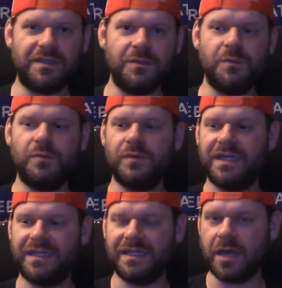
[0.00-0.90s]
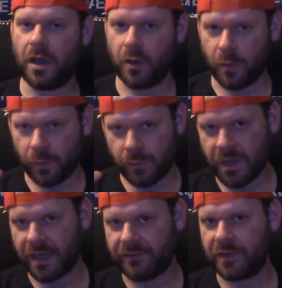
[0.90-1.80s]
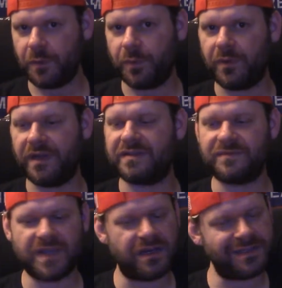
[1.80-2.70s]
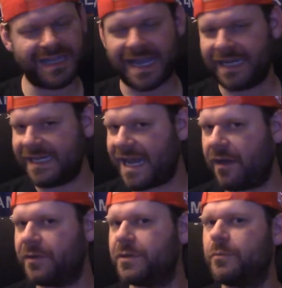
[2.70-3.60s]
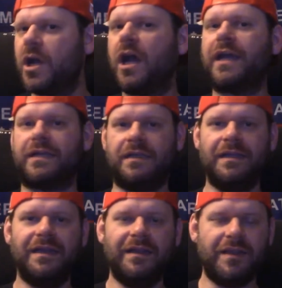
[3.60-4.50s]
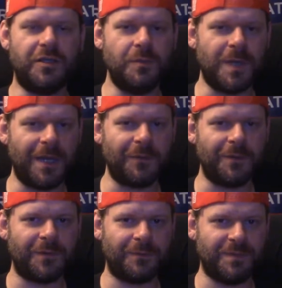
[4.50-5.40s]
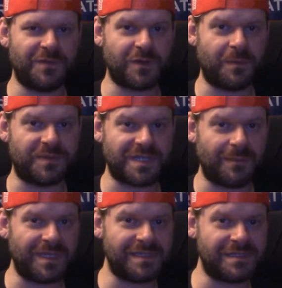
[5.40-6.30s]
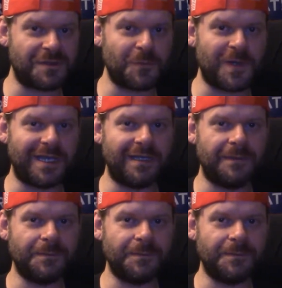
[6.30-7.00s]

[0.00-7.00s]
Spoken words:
you really know my viewpoints, if there's any doubt in your mind that you might misrepresent me in some way,